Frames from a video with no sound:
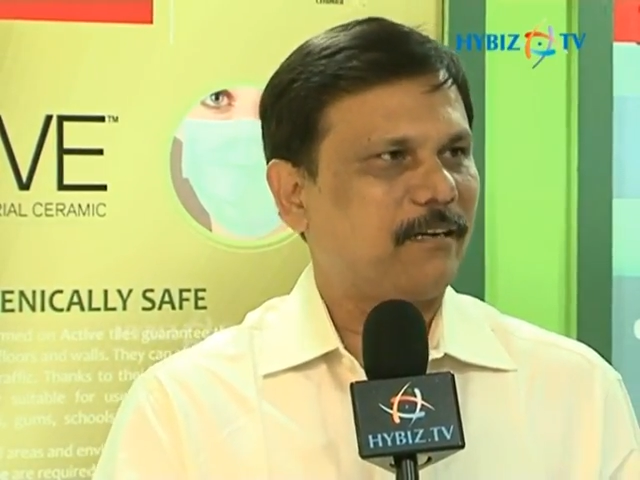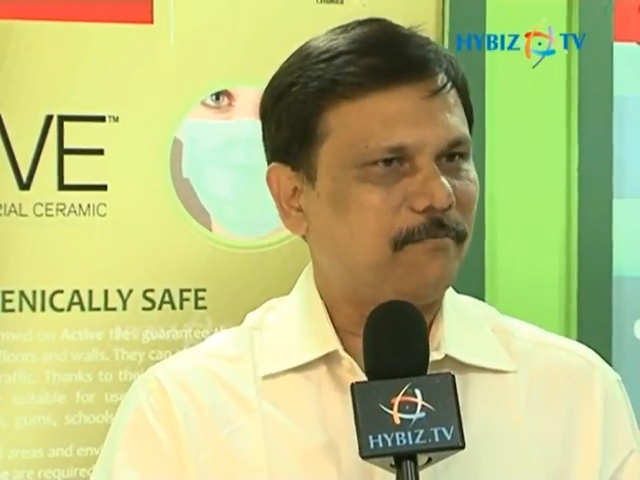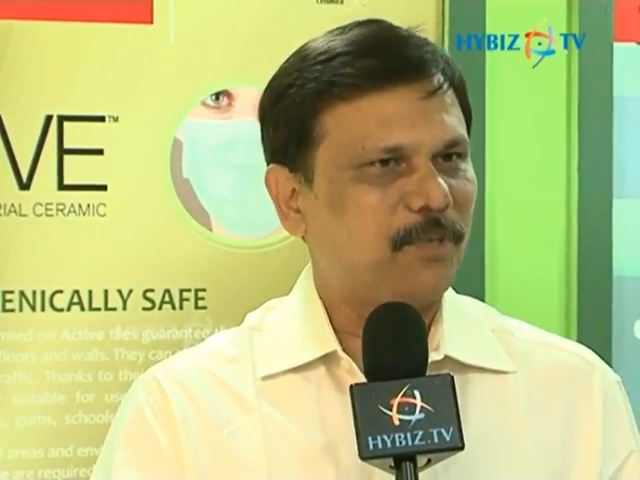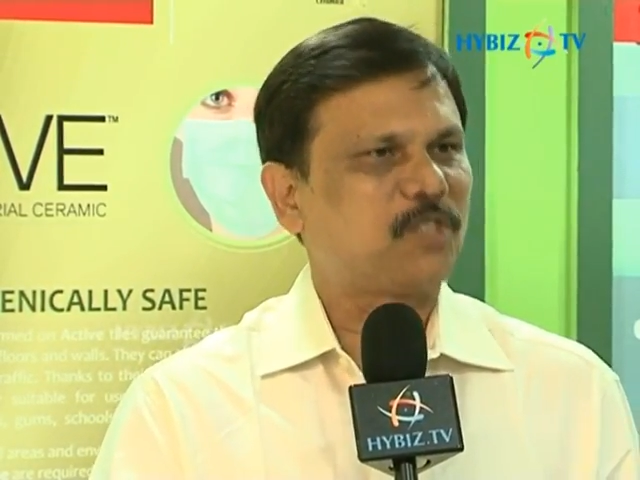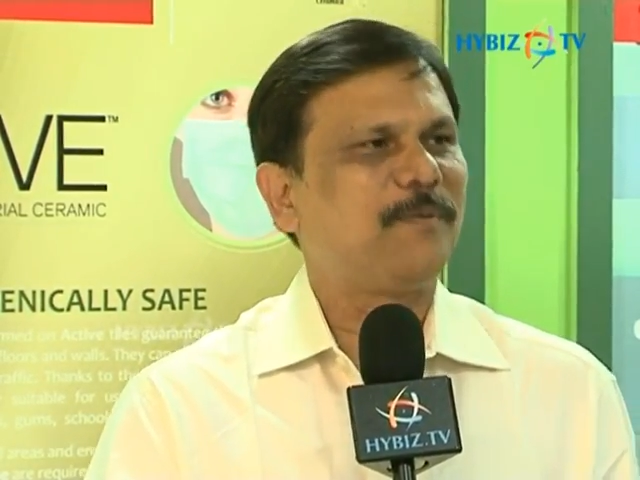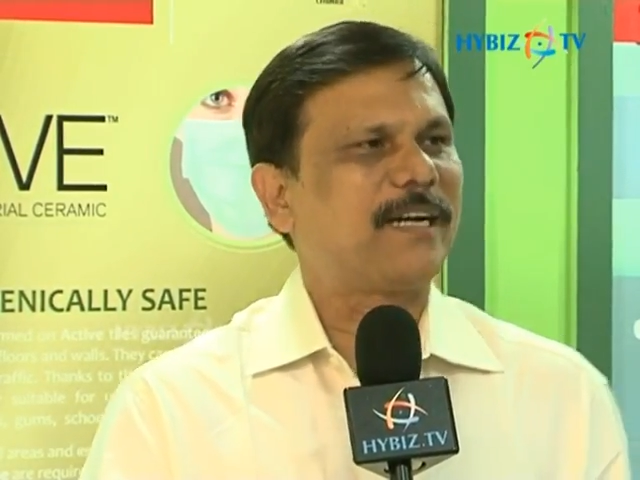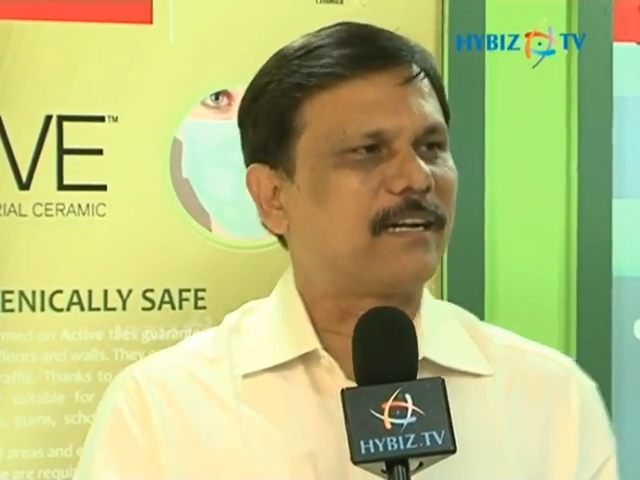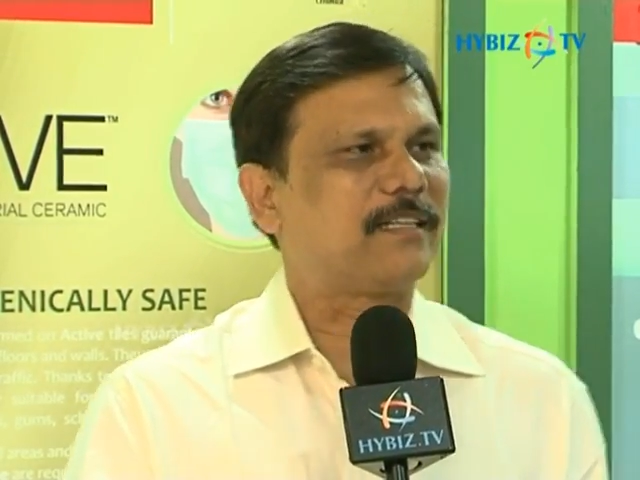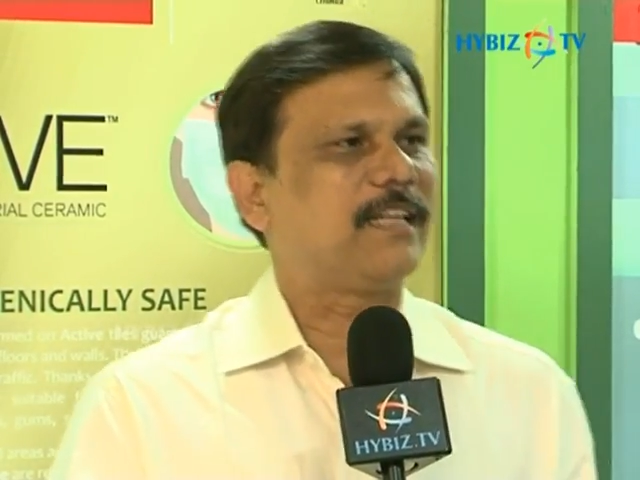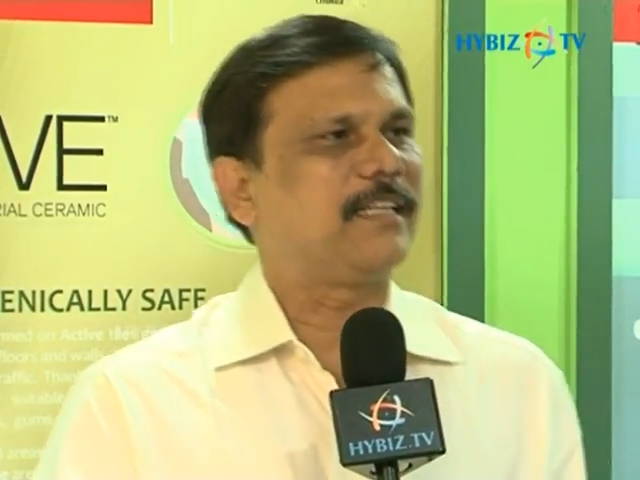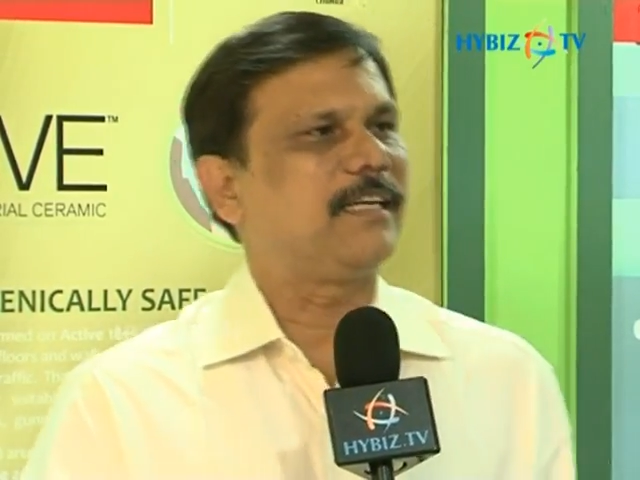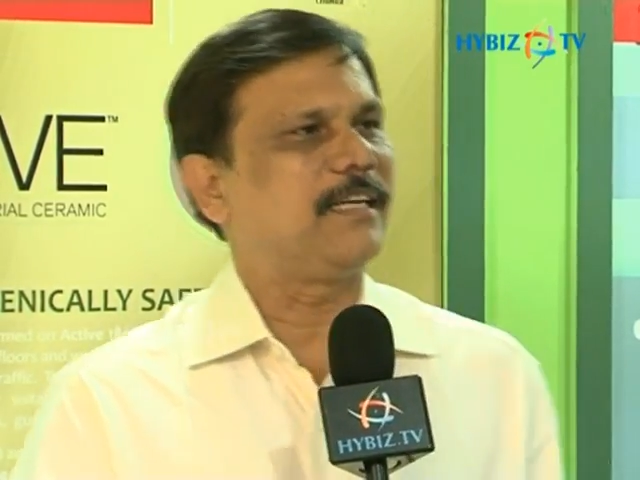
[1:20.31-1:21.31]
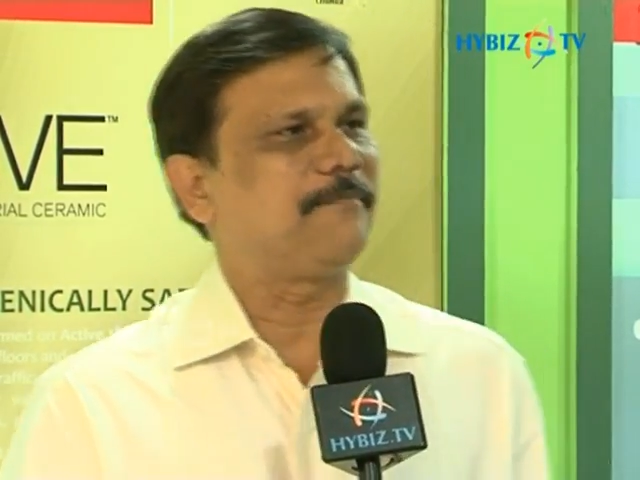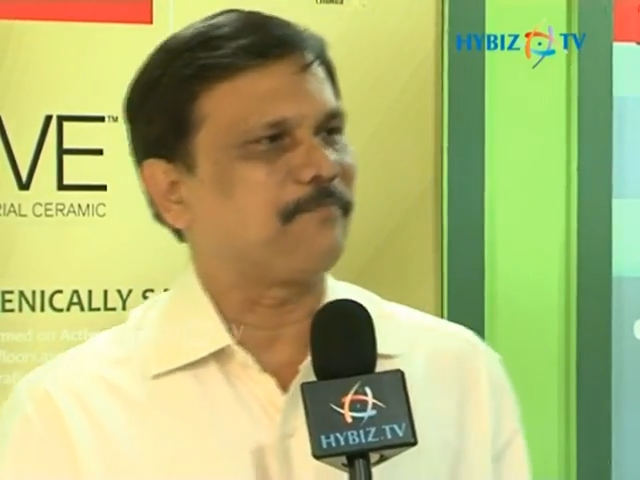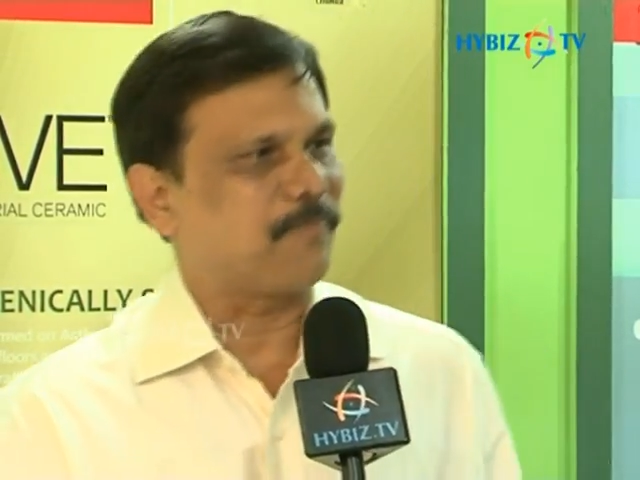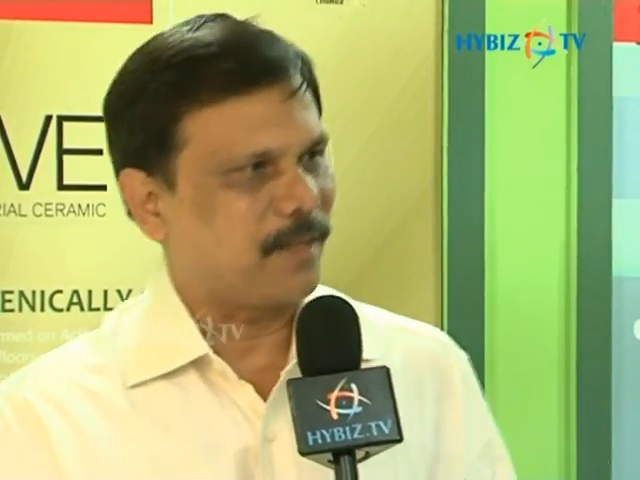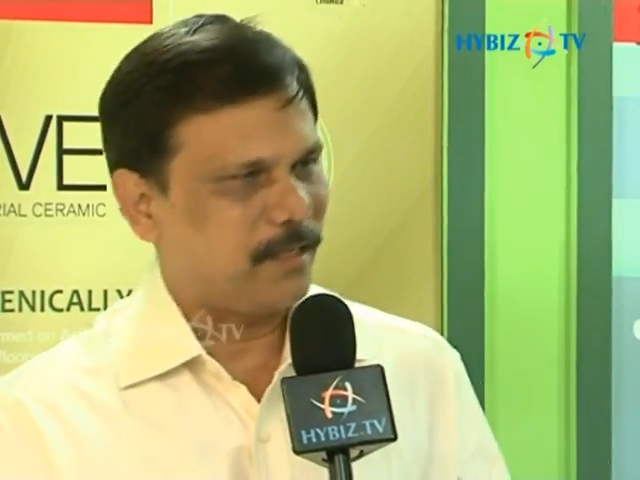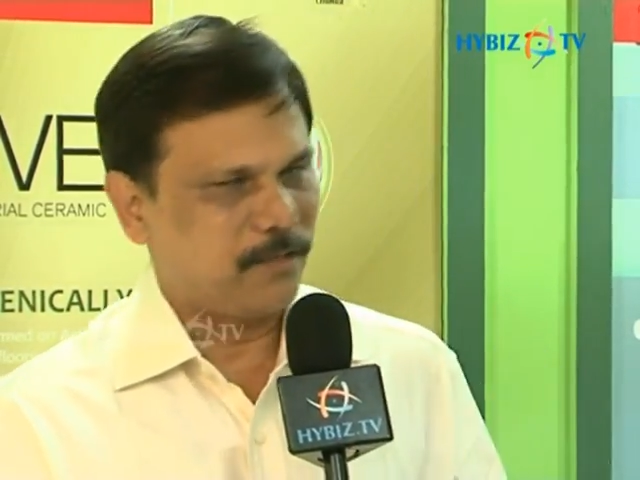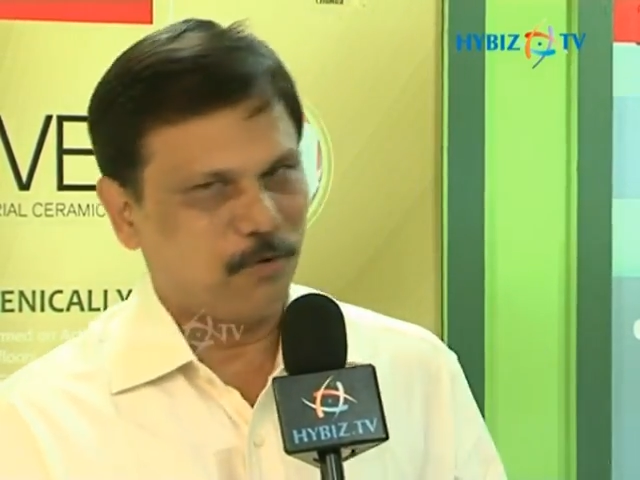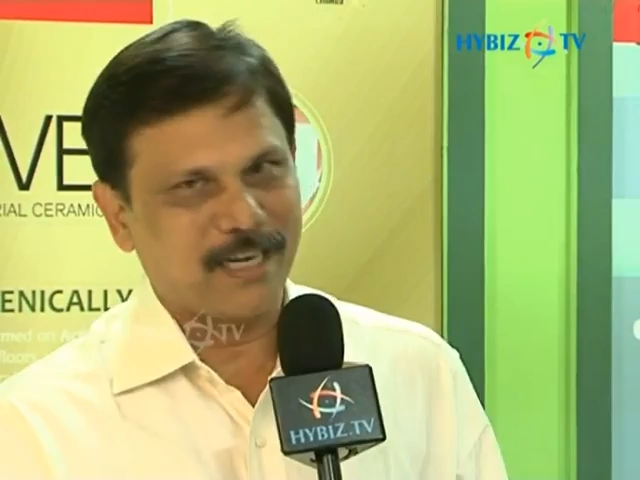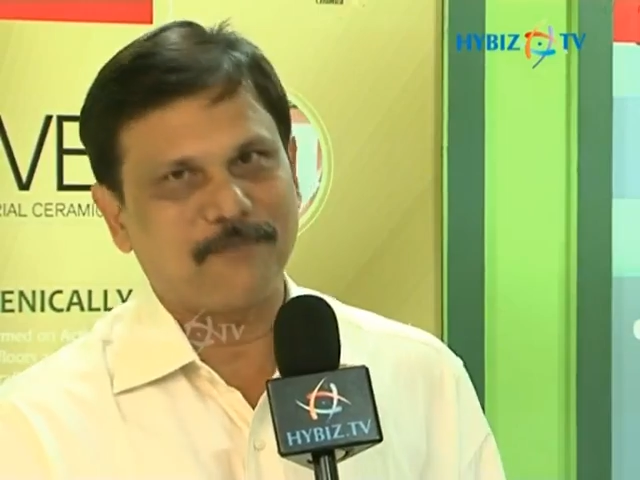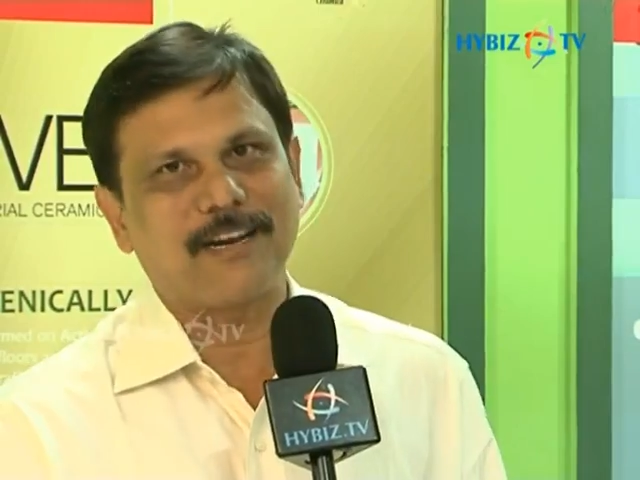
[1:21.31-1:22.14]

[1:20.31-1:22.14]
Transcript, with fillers: much better than the whatever